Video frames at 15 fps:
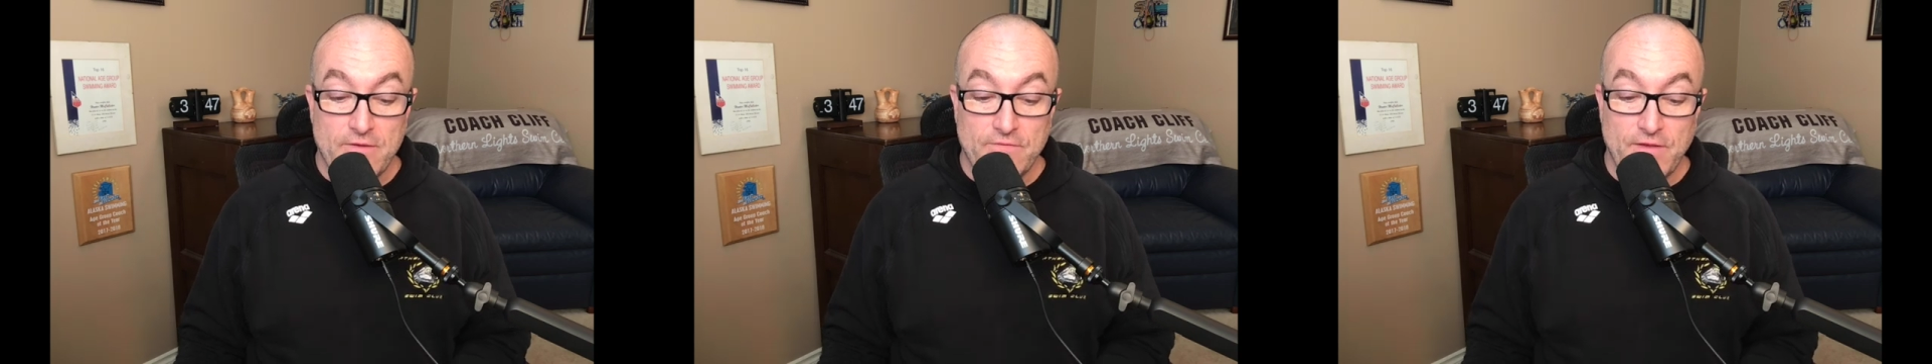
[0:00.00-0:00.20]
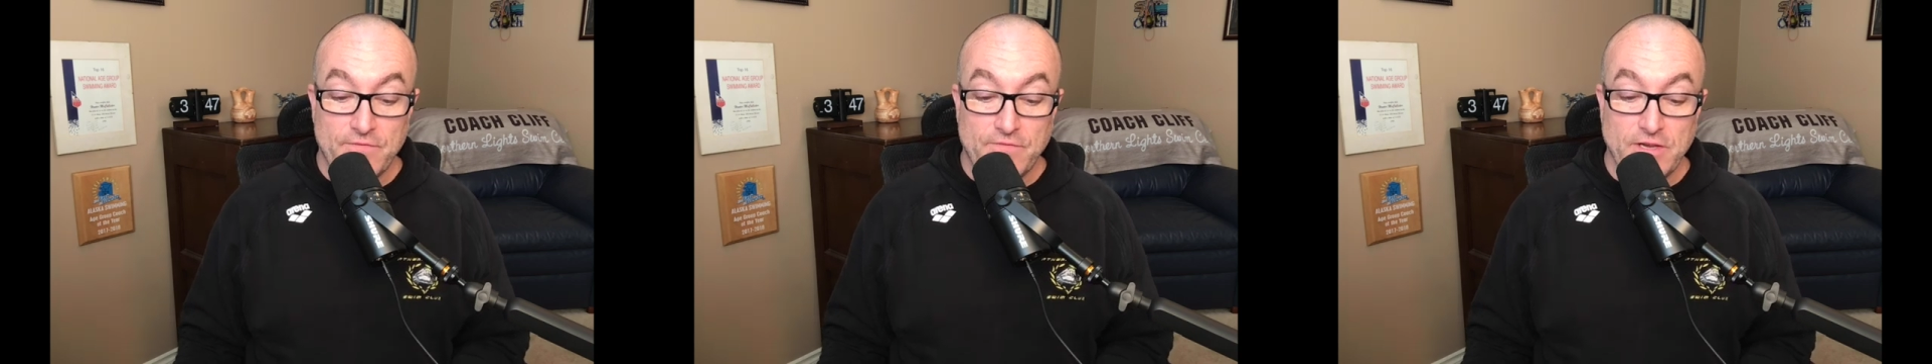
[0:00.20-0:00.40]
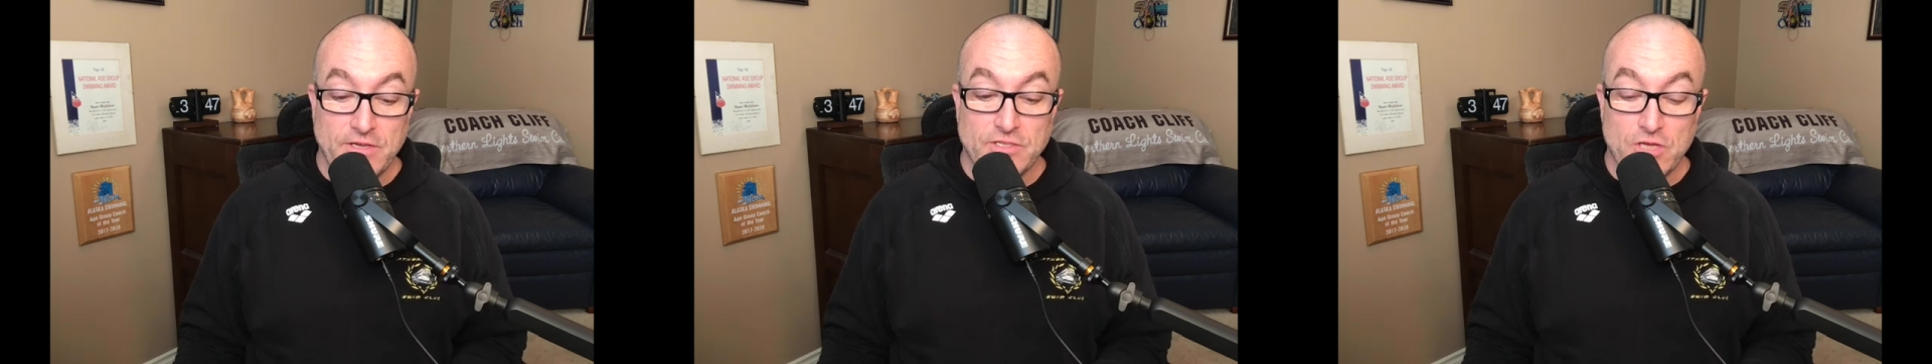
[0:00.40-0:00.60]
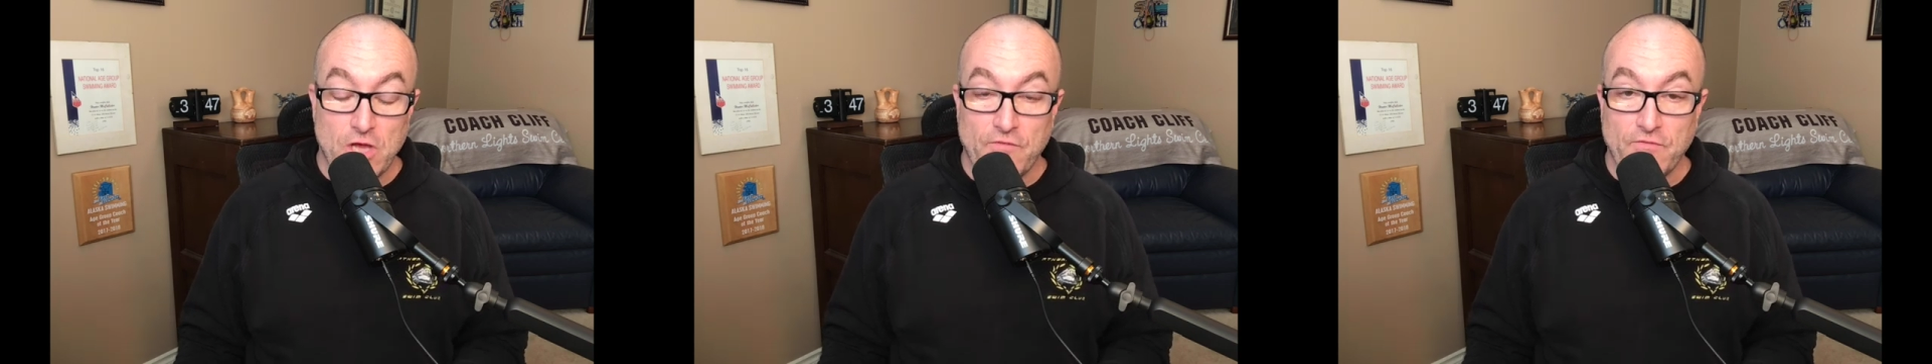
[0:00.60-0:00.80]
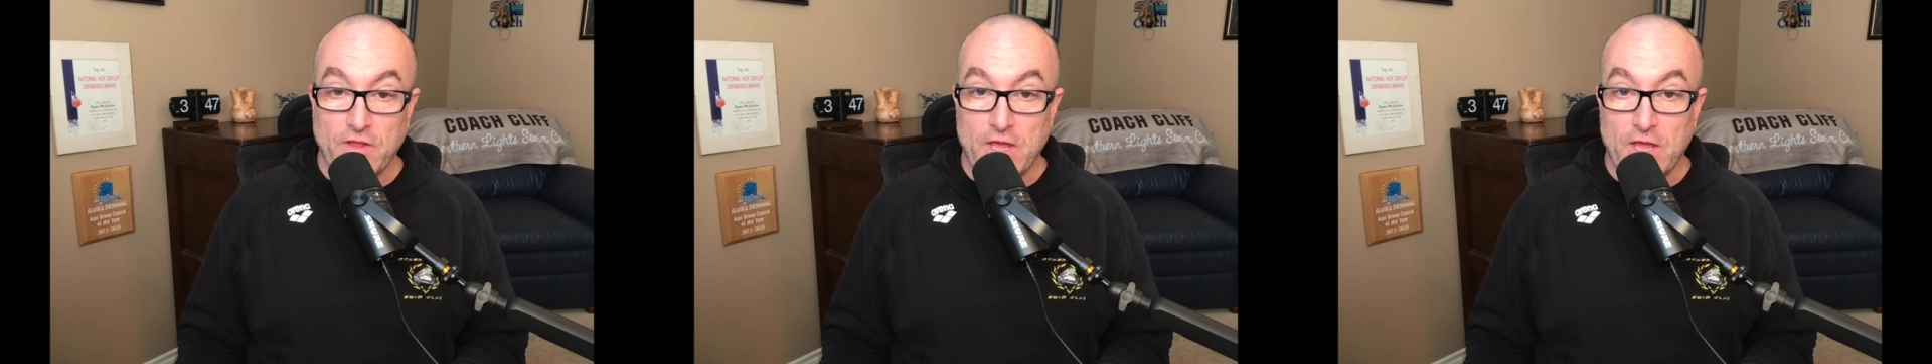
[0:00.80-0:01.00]
50s
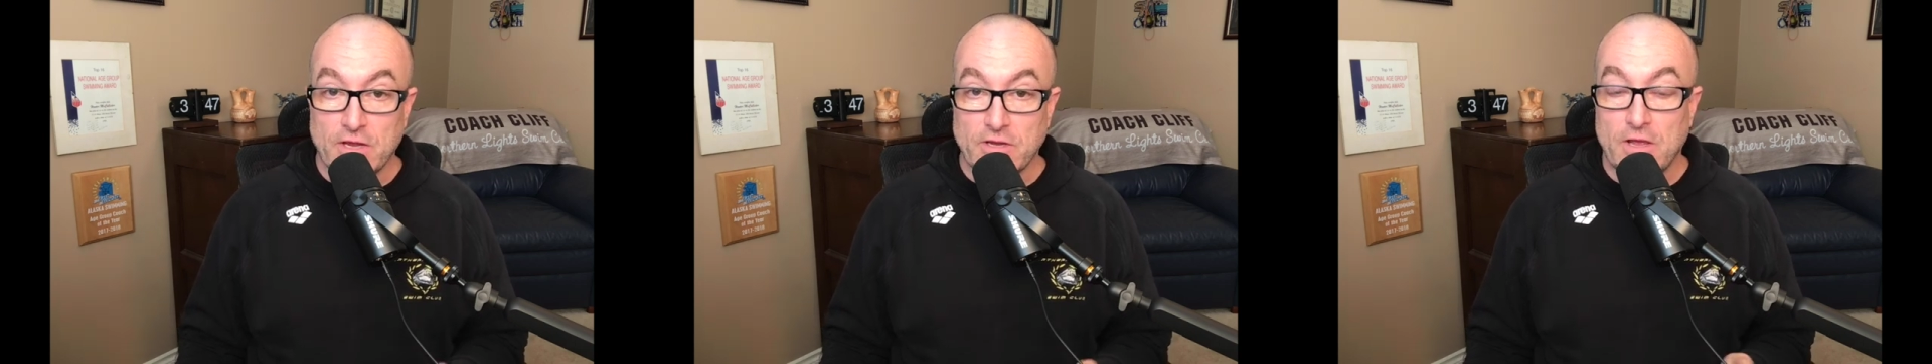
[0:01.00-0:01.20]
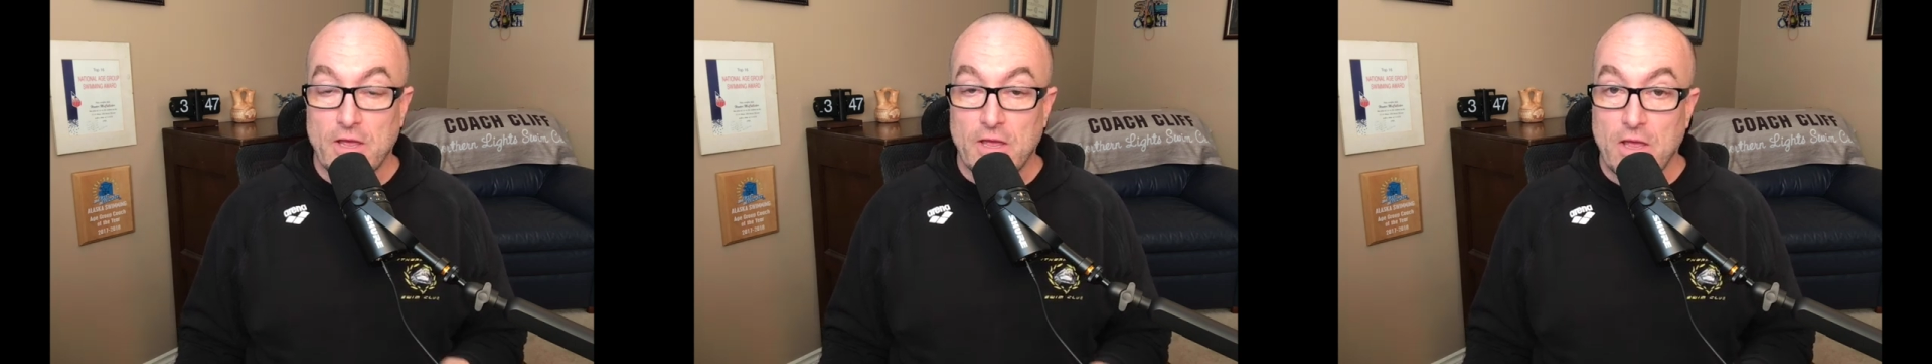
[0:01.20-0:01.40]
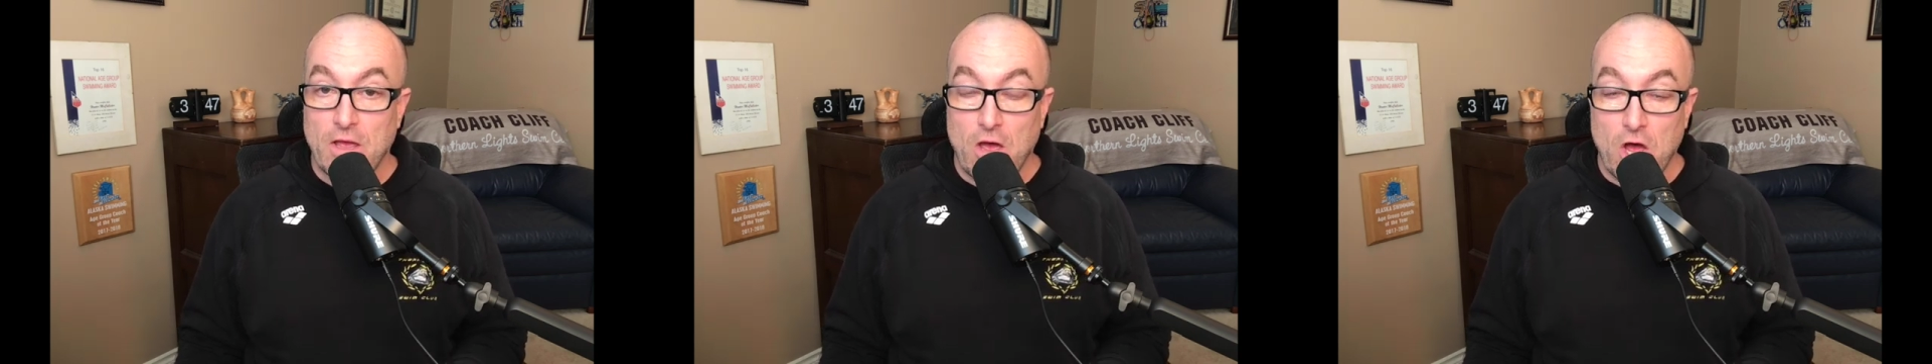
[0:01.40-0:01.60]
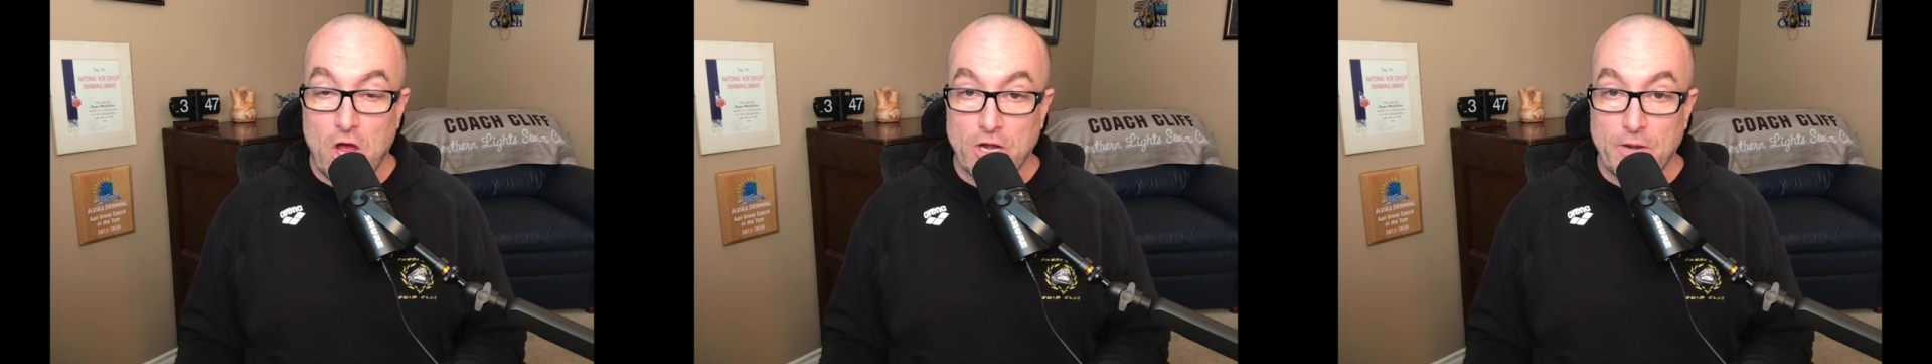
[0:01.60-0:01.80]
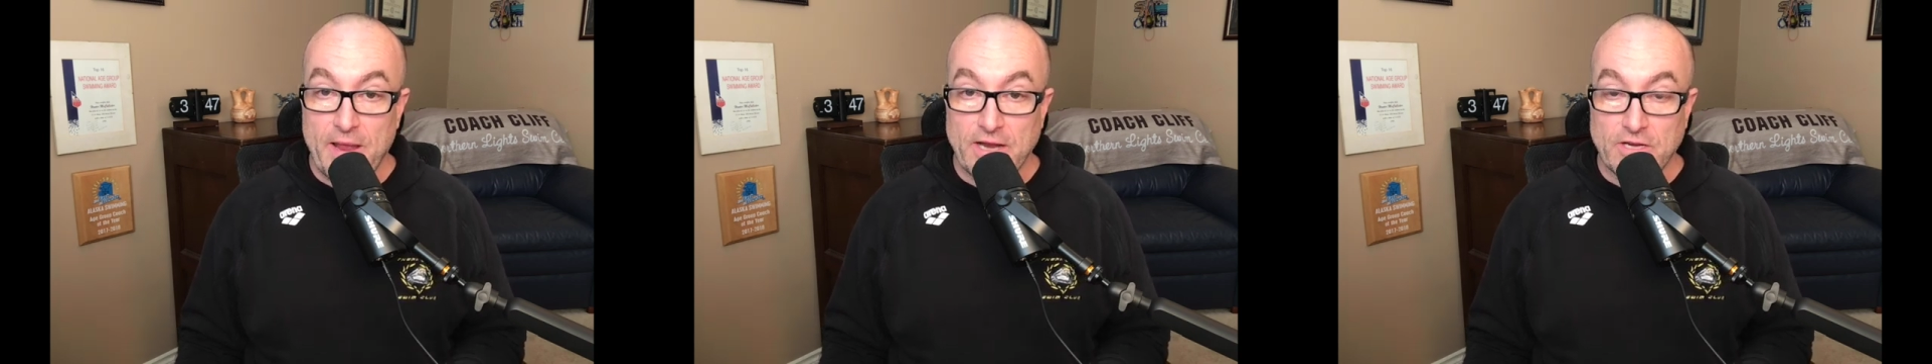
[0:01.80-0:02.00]
dolphin kick on
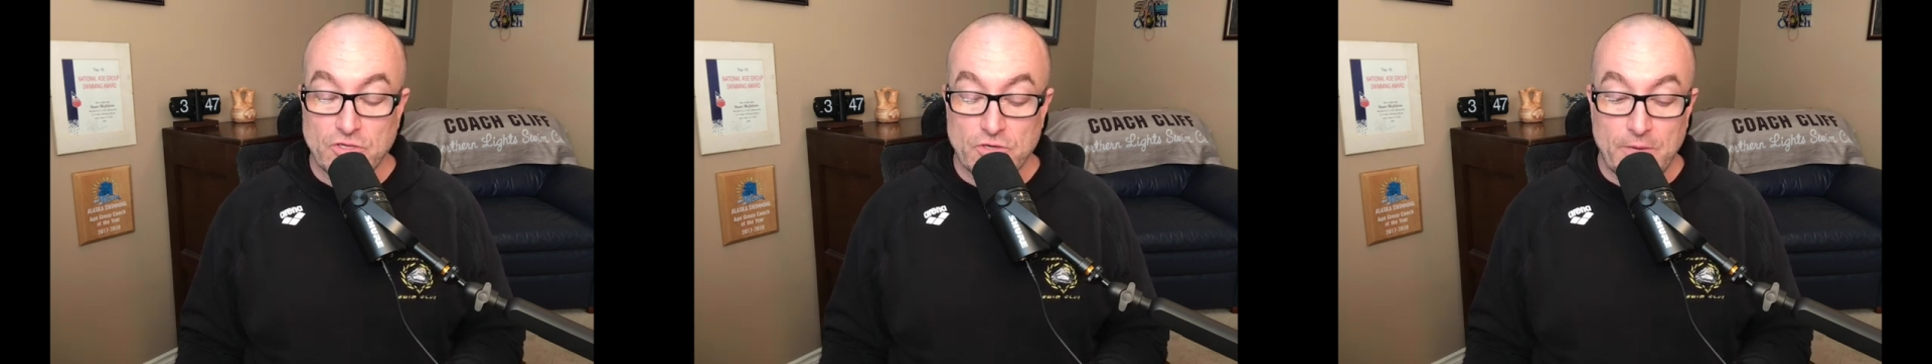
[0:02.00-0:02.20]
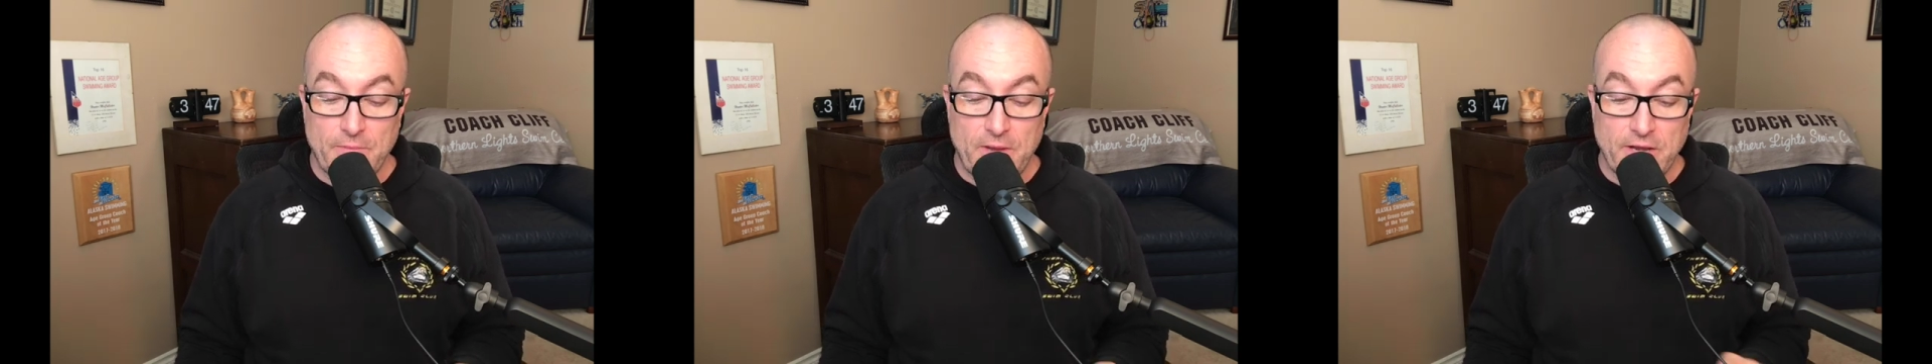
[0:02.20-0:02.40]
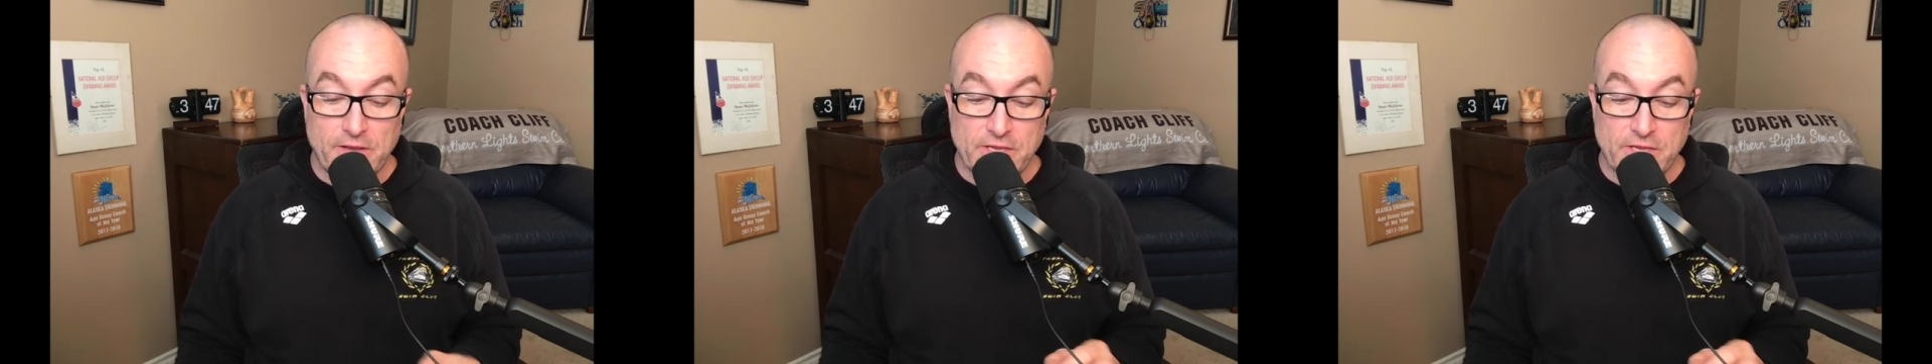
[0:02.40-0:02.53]
your back streamline.